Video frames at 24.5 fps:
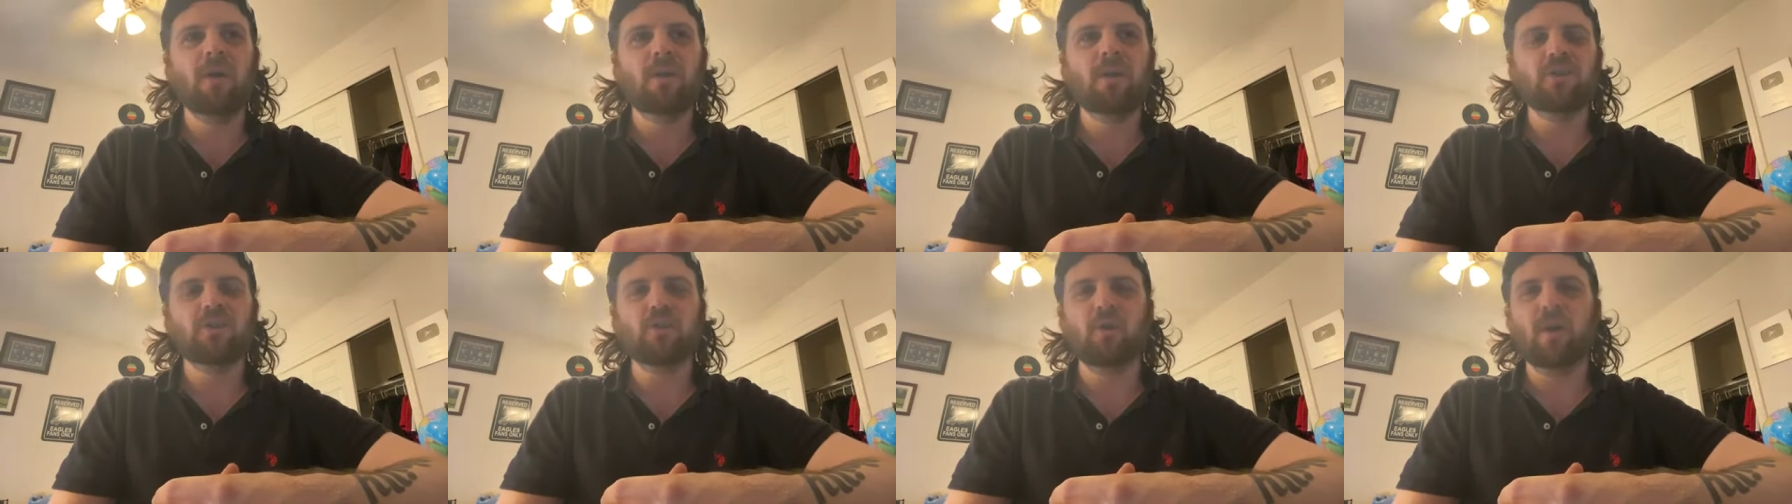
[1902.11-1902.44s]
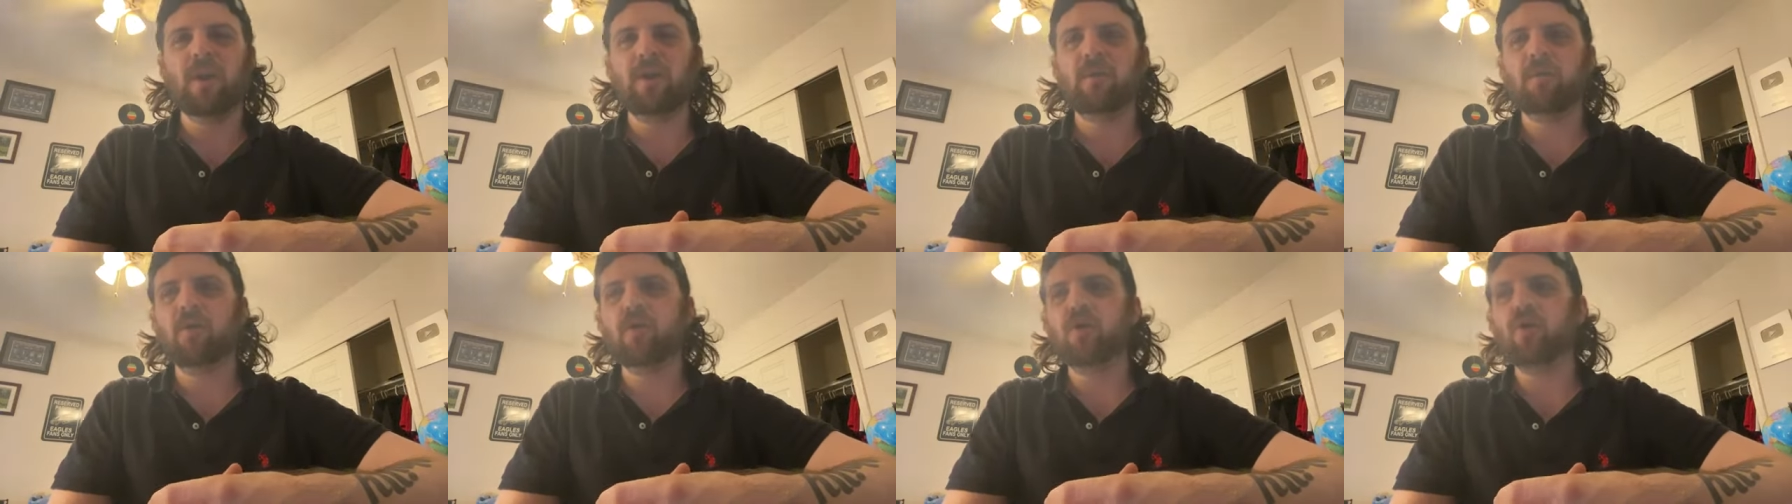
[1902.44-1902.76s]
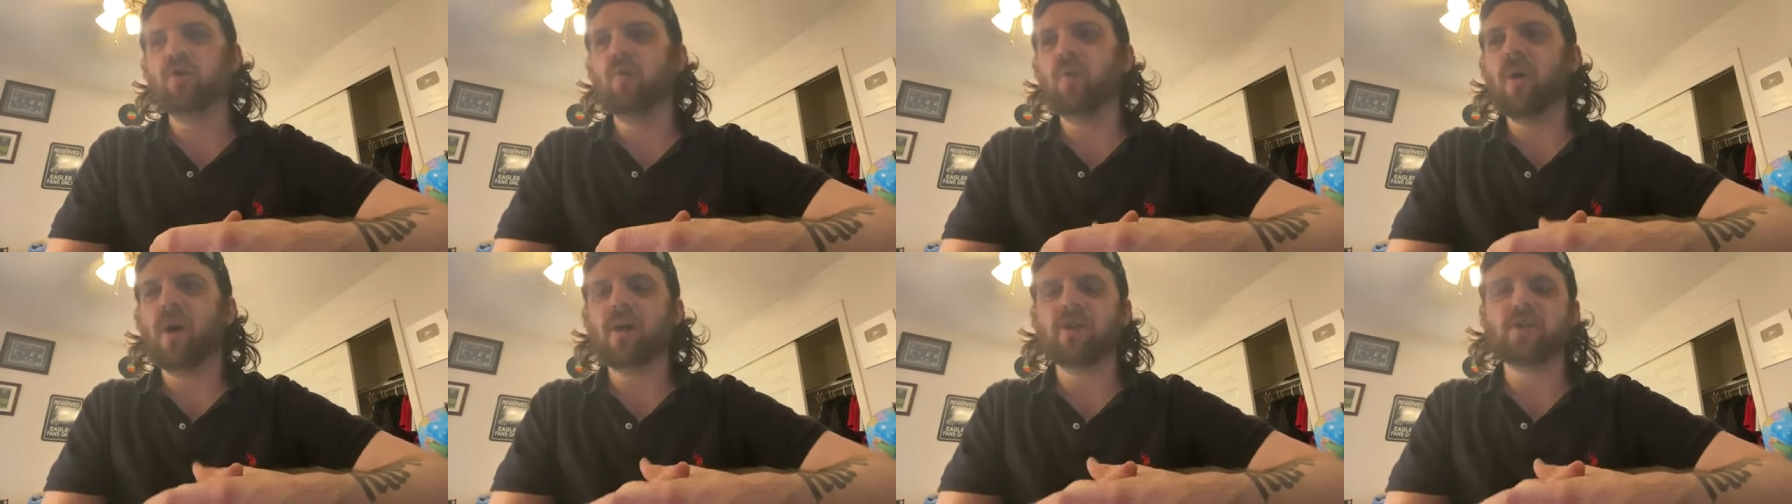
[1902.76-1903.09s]
So anyone
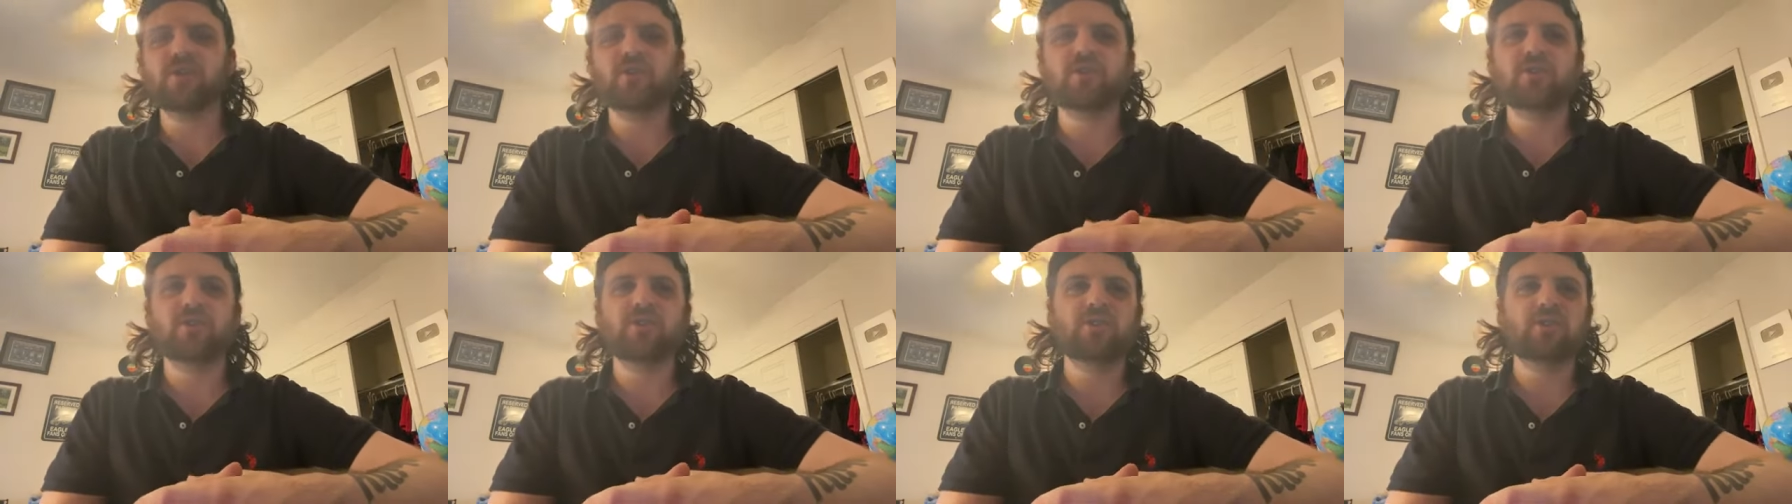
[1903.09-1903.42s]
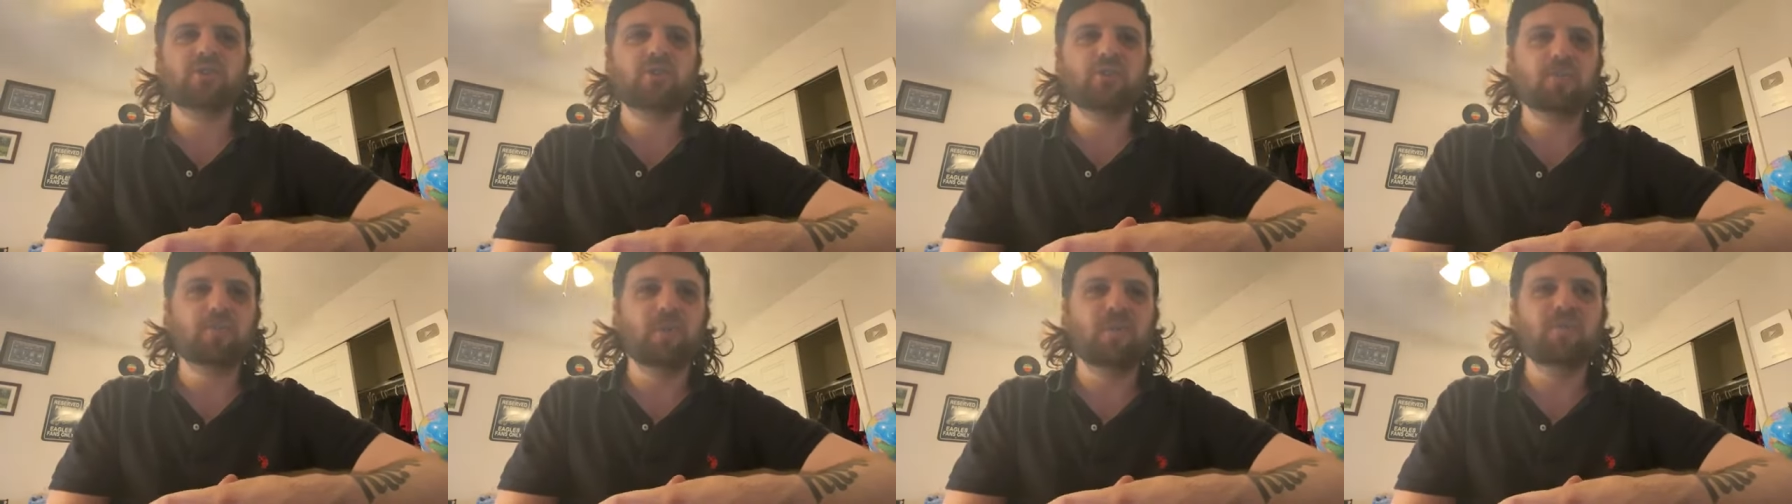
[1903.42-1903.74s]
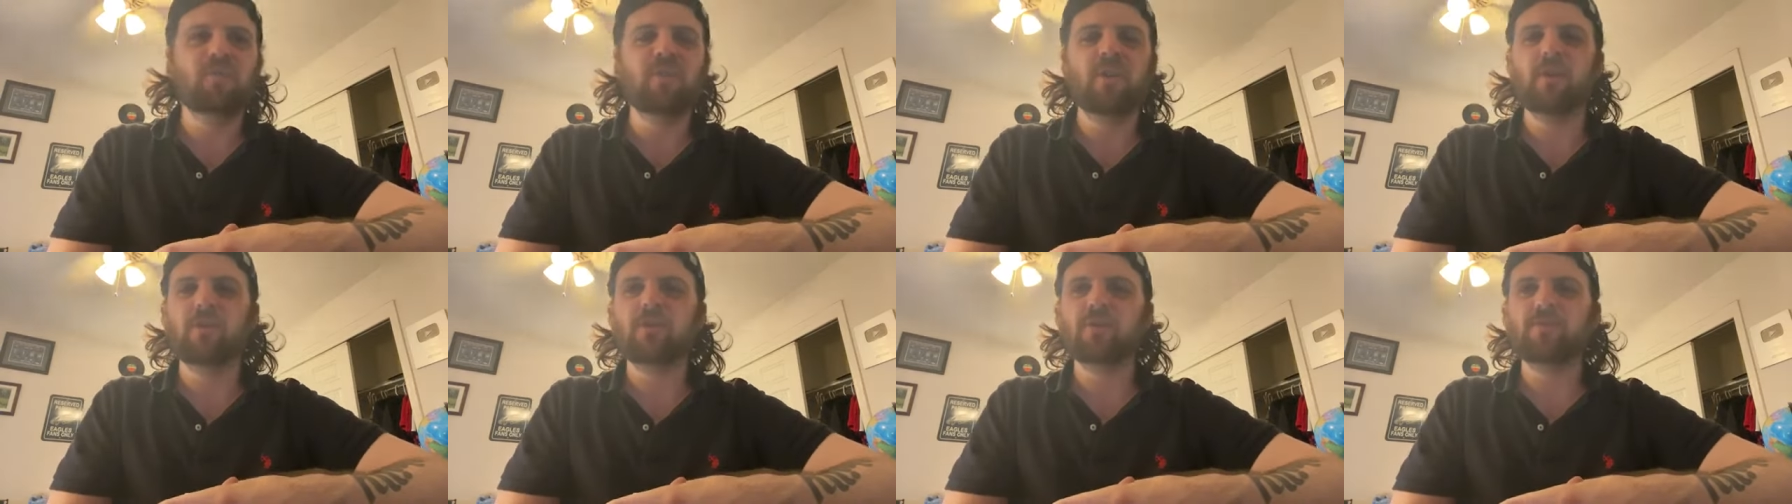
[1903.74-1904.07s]
who watched these
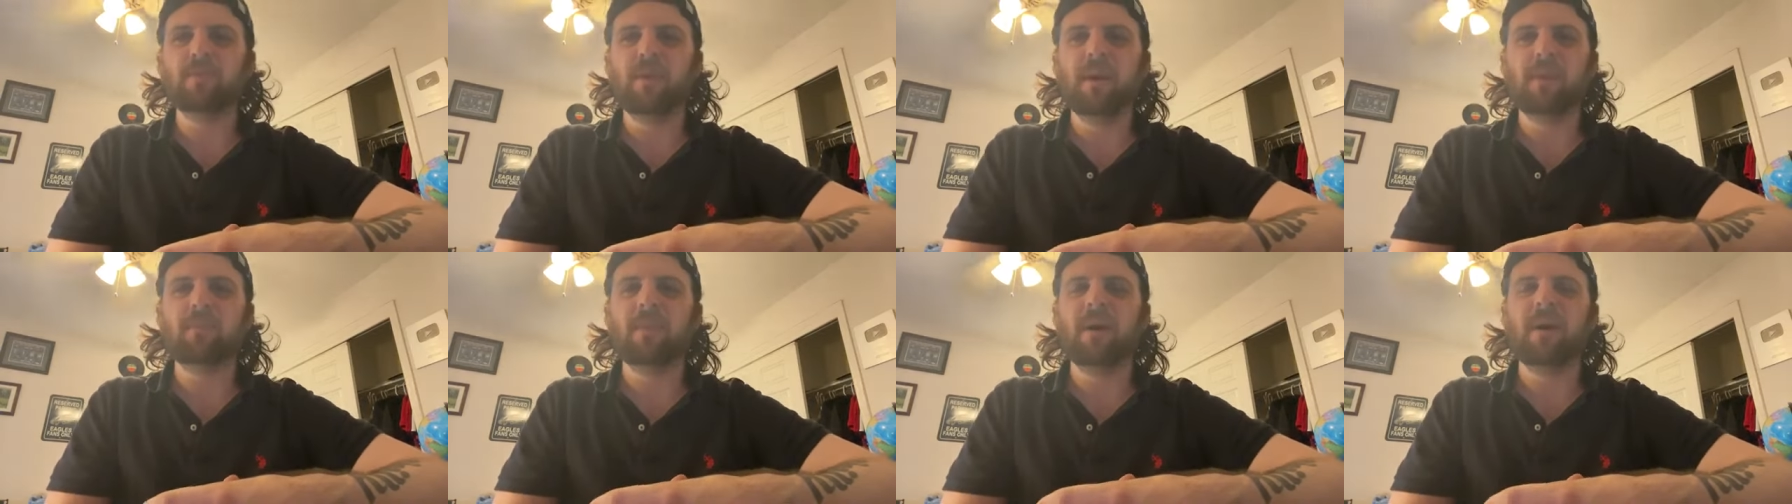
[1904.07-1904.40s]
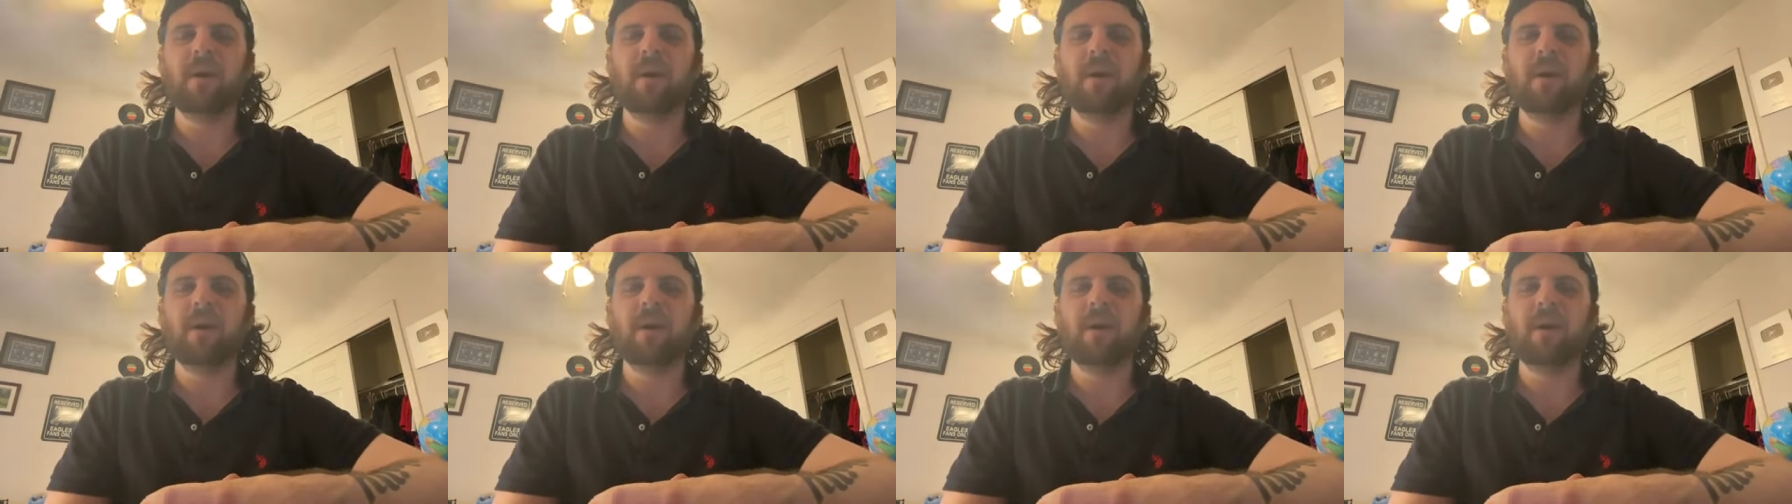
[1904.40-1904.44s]
stupid videos made